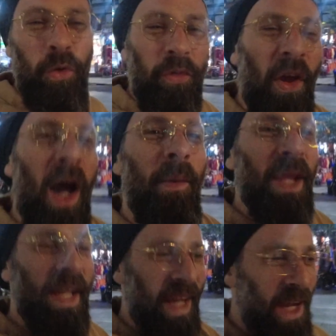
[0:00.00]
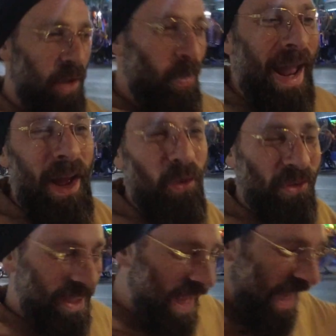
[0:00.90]
rooftop, like a round,
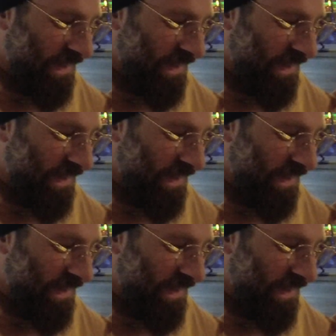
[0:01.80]
yeah,